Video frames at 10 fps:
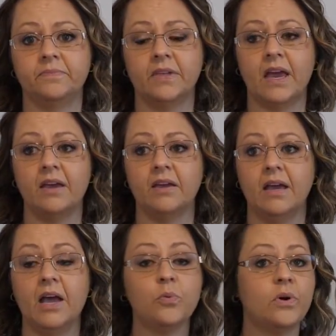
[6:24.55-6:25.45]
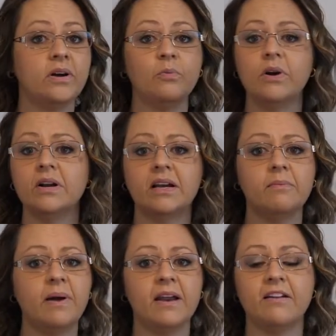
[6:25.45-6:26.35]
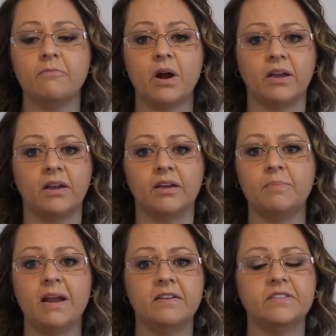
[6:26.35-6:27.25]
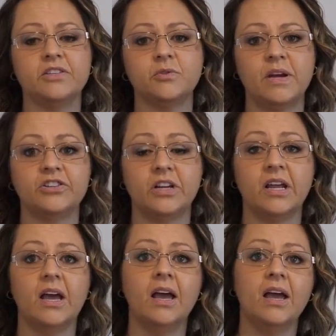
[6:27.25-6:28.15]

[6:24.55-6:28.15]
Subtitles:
okay? And we're in a competitive market, competitive situation.